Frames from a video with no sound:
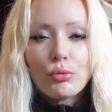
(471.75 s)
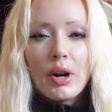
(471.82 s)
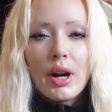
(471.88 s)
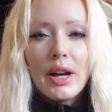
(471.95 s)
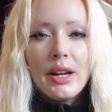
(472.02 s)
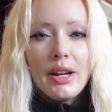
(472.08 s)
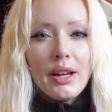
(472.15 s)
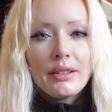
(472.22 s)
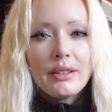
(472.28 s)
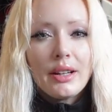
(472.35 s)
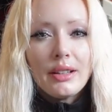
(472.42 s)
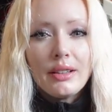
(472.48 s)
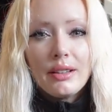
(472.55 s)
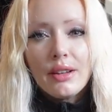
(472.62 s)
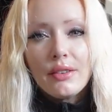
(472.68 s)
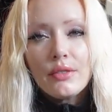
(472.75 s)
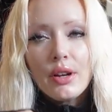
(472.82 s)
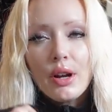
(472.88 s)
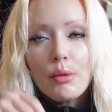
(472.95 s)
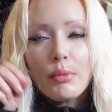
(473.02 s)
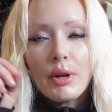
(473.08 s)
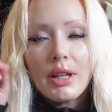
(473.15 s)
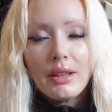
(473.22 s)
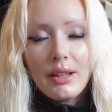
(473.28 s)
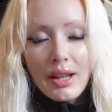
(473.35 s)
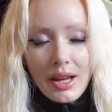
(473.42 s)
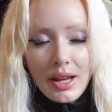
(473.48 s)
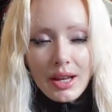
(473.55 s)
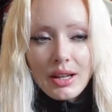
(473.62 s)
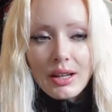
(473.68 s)
right as I lifted up my
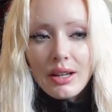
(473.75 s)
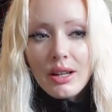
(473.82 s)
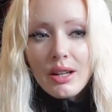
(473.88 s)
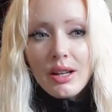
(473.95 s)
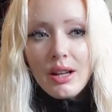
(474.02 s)
leg,